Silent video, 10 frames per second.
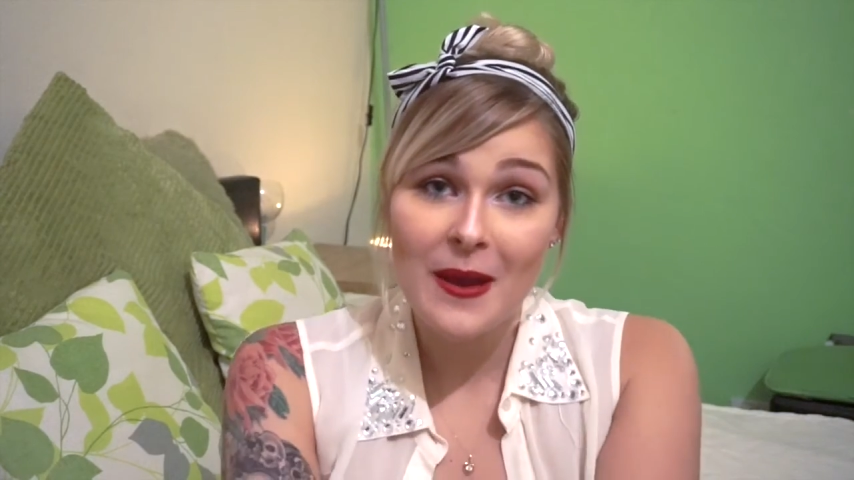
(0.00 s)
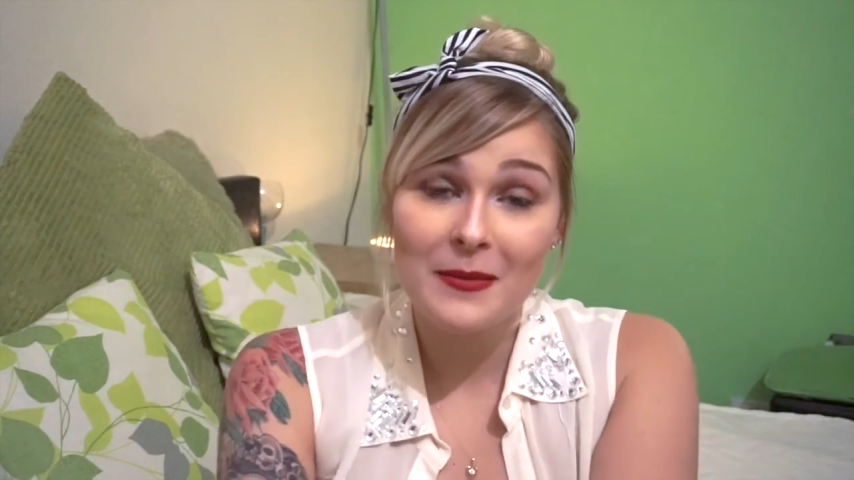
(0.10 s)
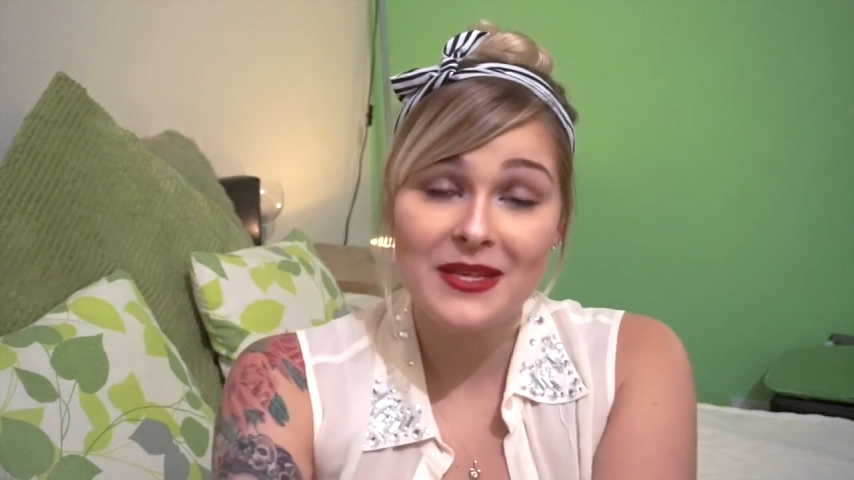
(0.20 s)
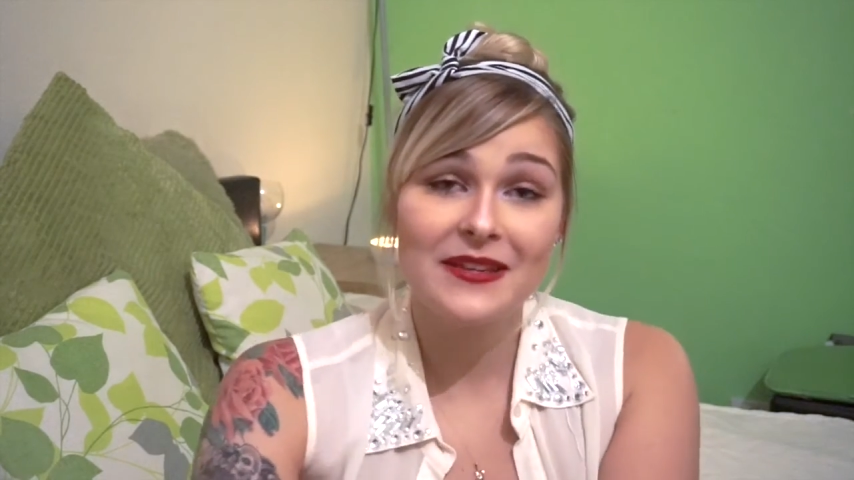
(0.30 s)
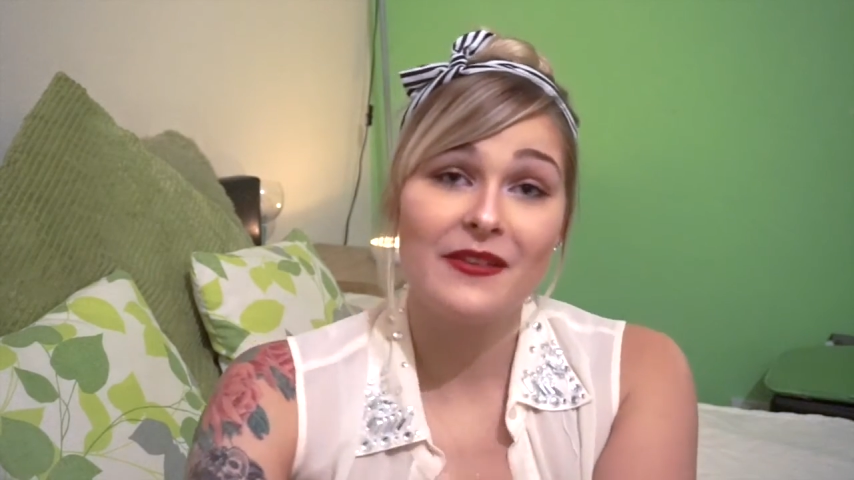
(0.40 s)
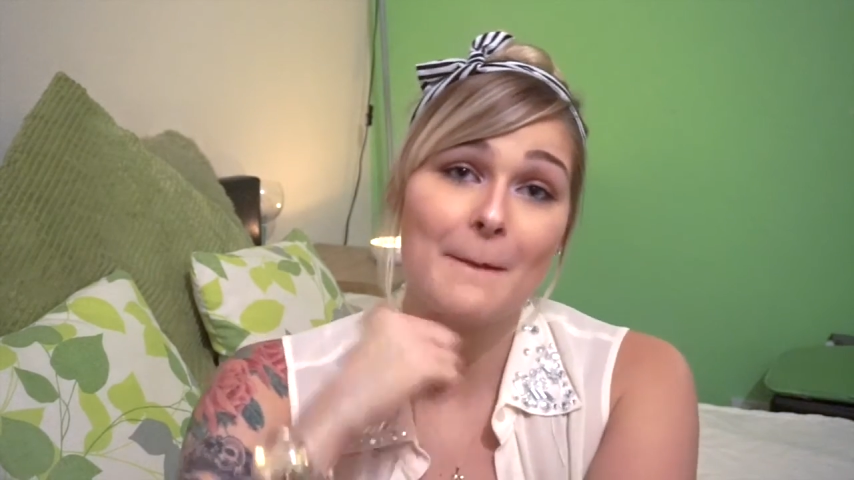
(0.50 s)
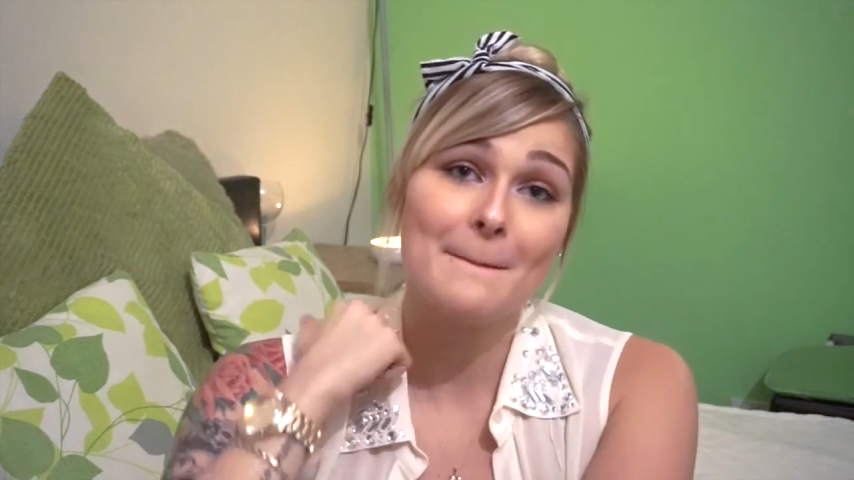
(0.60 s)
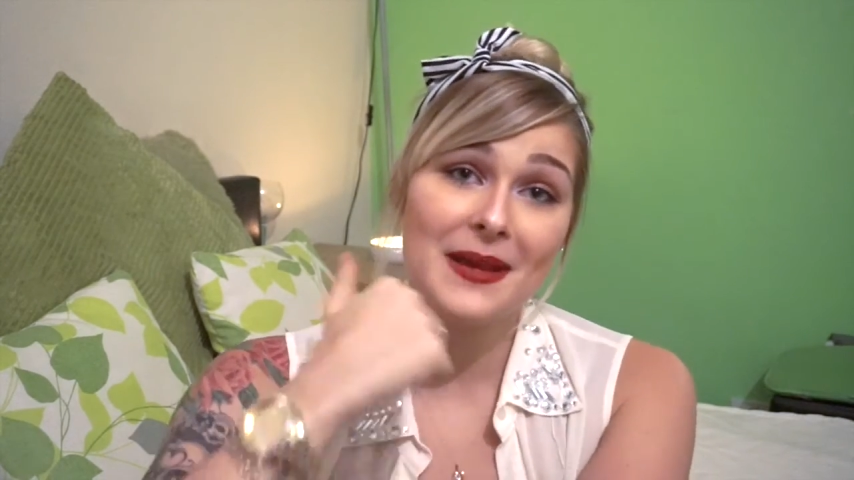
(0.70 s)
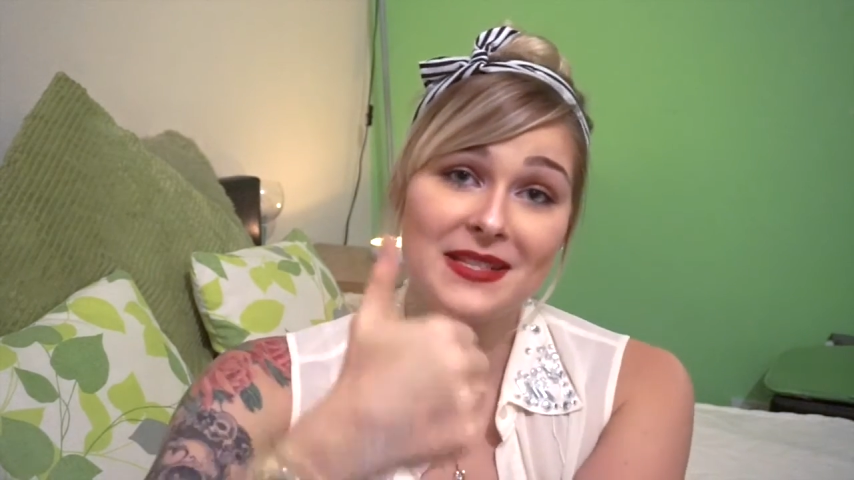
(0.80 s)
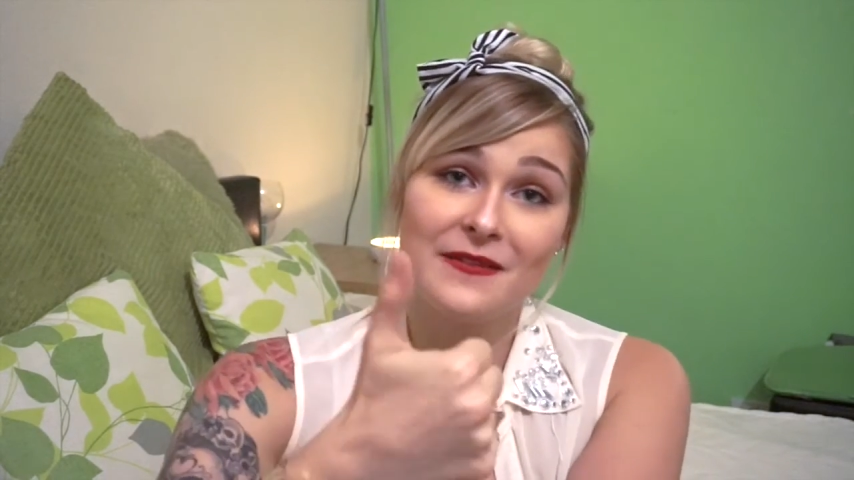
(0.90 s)
please give it a
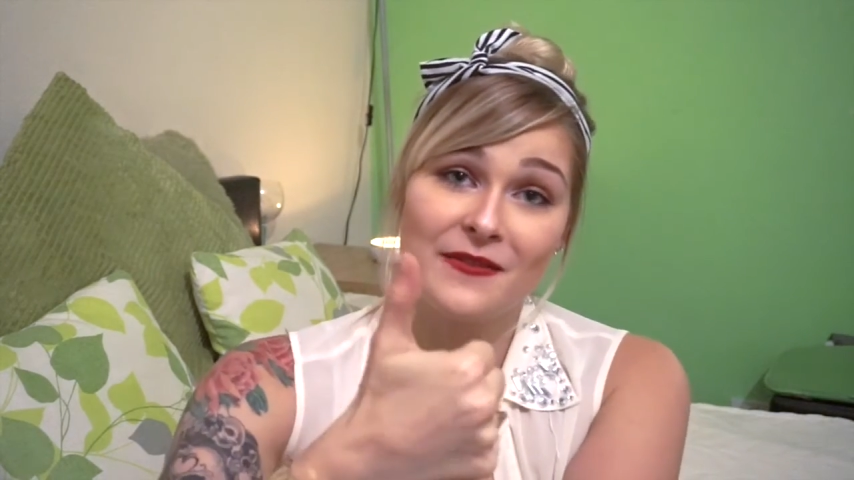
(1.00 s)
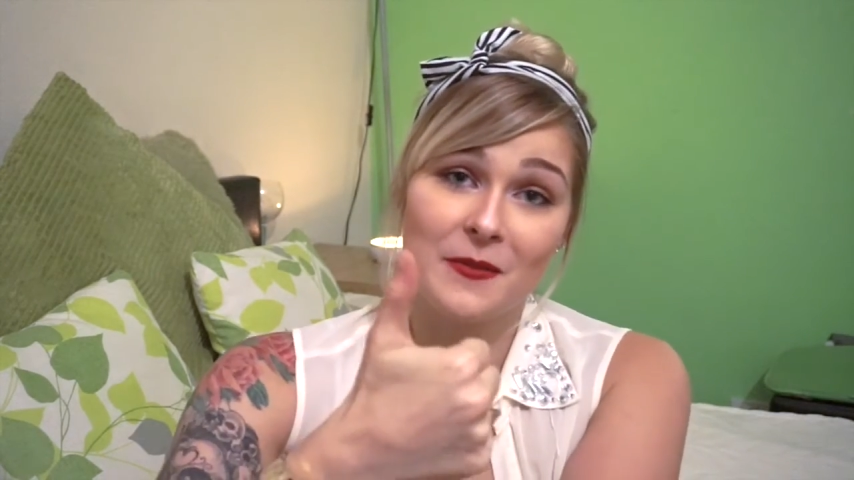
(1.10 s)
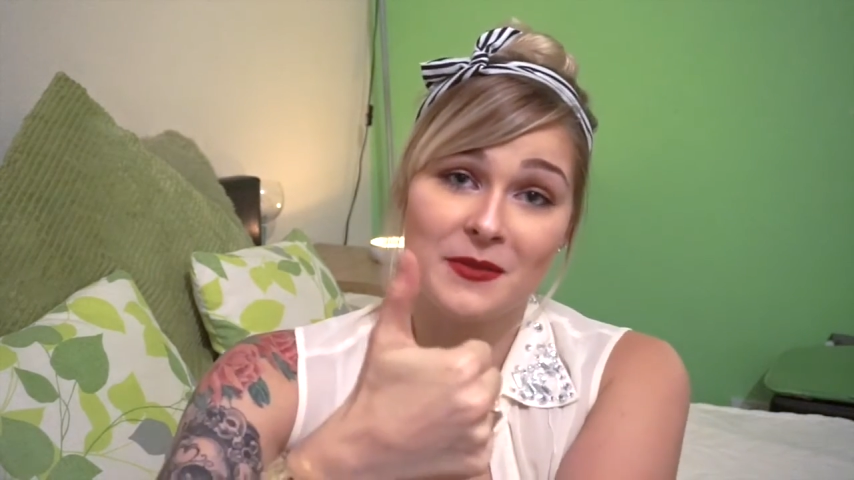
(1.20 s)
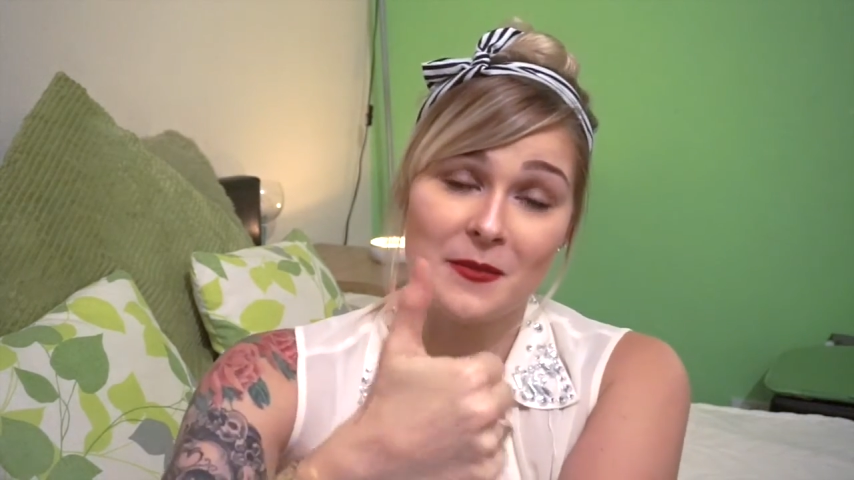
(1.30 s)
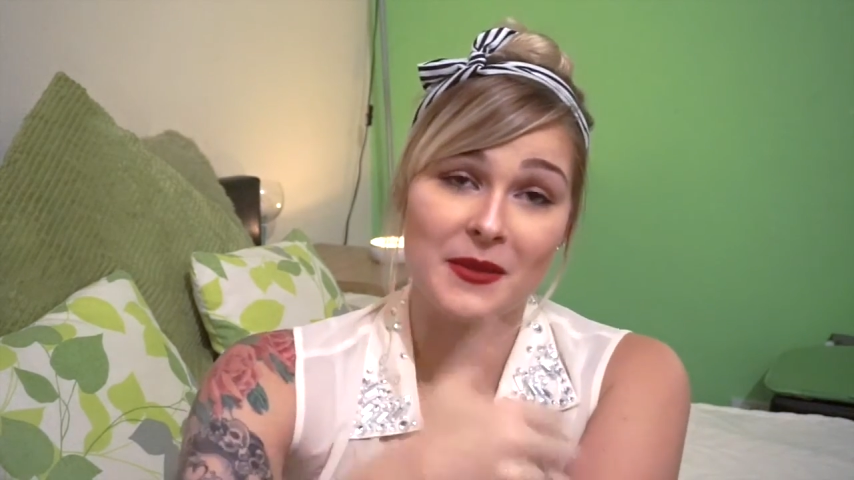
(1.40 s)
massive thumbs up,